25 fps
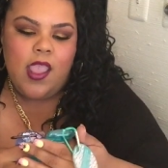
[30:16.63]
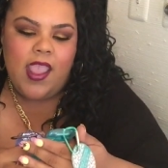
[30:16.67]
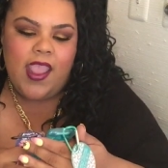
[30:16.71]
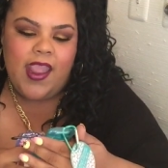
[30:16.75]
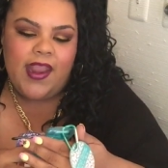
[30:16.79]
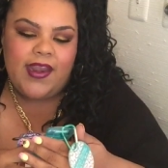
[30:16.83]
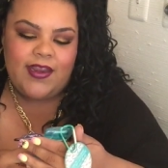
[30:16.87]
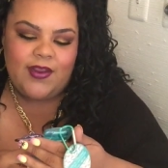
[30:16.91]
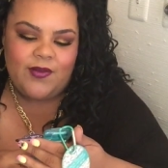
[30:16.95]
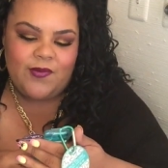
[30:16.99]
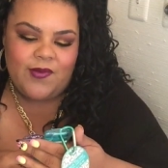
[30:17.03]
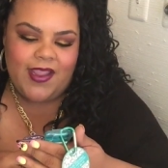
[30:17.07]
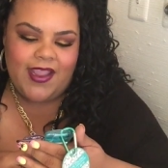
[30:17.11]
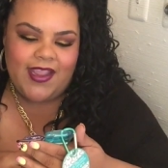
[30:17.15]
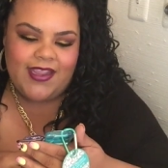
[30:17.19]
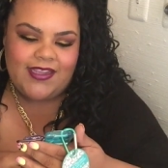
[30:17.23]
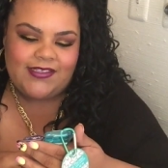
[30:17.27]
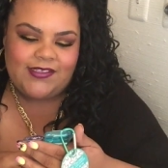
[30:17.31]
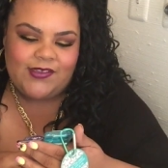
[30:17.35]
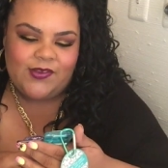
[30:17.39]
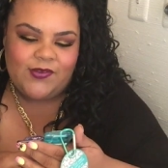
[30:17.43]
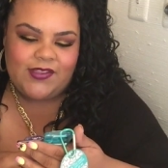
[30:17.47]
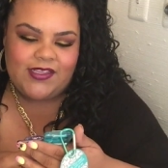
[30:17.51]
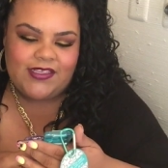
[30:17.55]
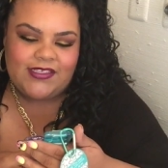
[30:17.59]
Anyway,
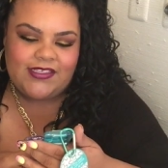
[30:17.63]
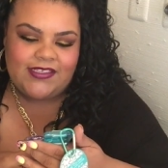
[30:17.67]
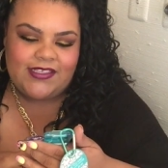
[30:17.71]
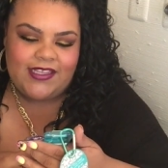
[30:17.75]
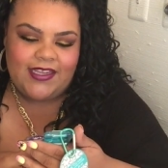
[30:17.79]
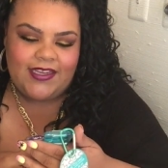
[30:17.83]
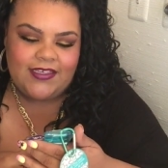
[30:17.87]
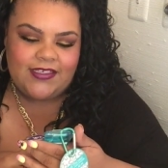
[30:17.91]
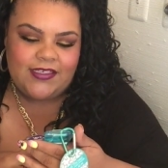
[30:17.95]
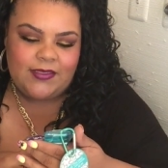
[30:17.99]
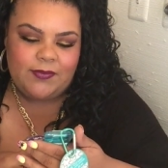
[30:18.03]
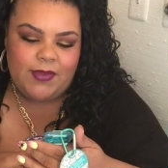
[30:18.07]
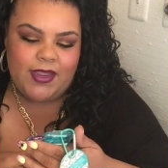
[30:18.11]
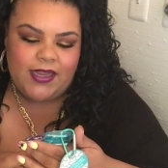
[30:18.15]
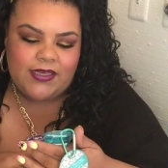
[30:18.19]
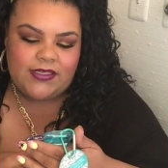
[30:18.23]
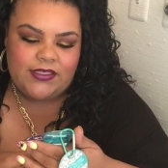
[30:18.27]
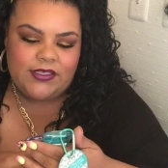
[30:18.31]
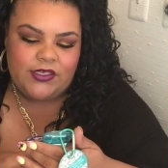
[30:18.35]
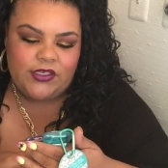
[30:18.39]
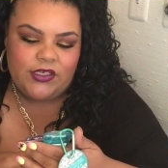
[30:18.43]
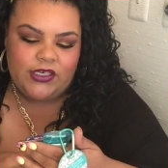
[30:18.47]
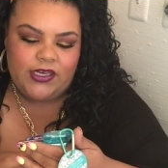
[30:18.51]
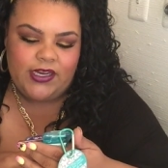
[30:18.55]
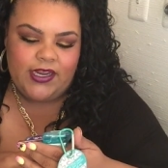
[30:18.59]
so this is the
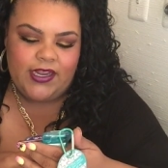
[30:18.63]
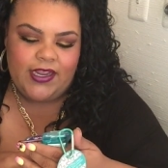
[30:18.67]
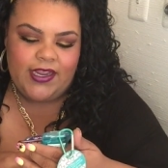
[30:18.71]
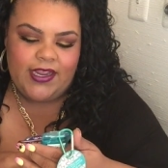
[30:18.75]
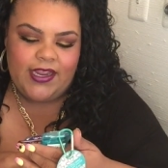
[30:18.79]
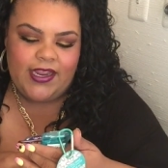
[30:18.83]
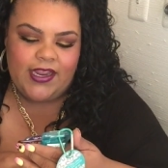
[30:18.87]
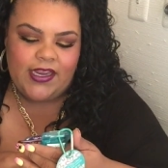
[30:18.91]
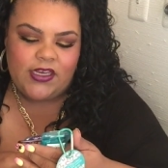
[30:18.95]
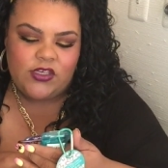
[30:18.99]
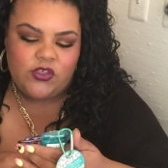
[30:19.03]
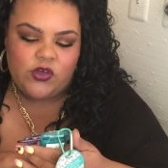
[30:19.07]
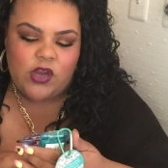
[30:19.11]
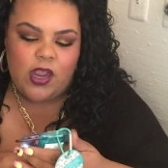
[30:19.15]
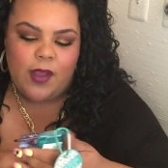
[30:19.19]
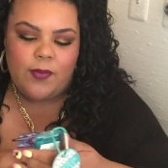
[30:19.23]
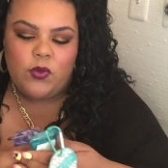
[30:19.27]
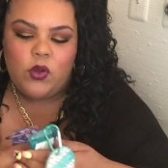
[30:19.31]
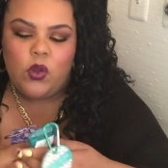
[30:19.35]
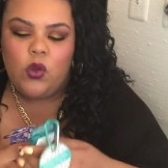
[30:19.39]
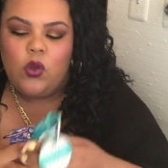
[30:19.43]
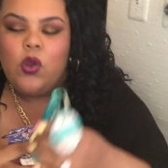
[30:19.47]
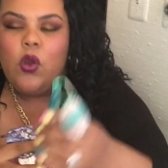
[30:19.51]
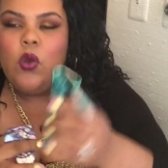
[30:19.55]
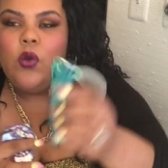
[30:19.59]
antibacteria in
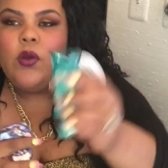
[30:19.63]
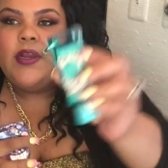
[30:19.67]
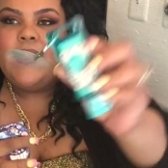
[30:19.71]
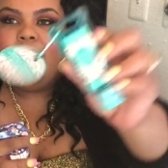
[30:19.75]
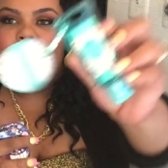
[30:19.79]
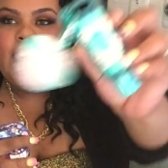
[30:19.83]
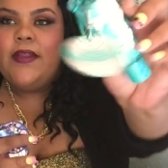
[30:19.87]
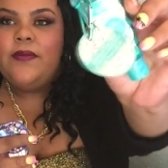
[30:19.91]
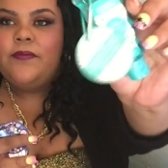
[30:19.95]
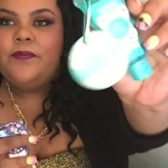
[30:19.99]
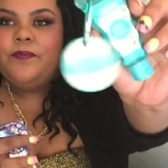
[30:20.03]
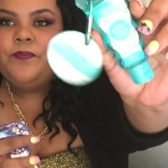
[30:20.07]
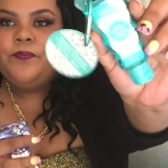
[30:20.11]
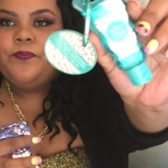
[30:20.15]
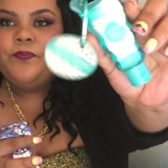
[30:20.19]
tropical coconut.